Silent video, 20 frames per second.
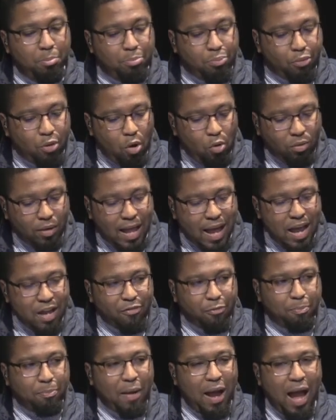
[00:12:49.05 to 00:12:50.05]

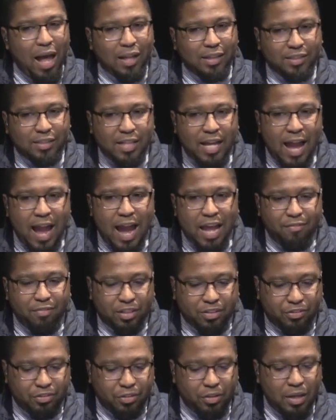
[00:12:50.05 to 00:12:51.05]
pro-life policy
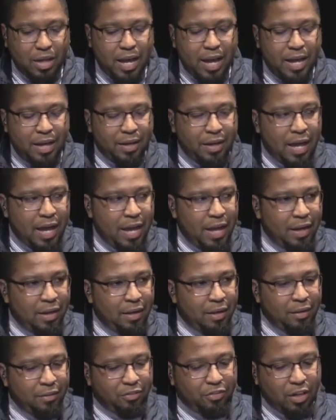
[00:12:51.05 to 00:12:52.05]
advocacy and,
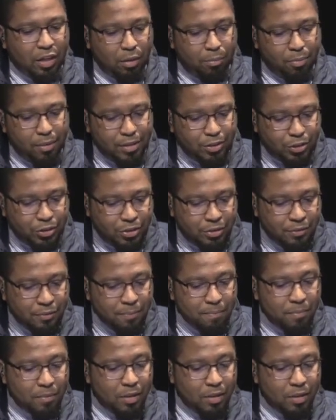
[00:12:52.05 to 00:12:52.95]
and celebration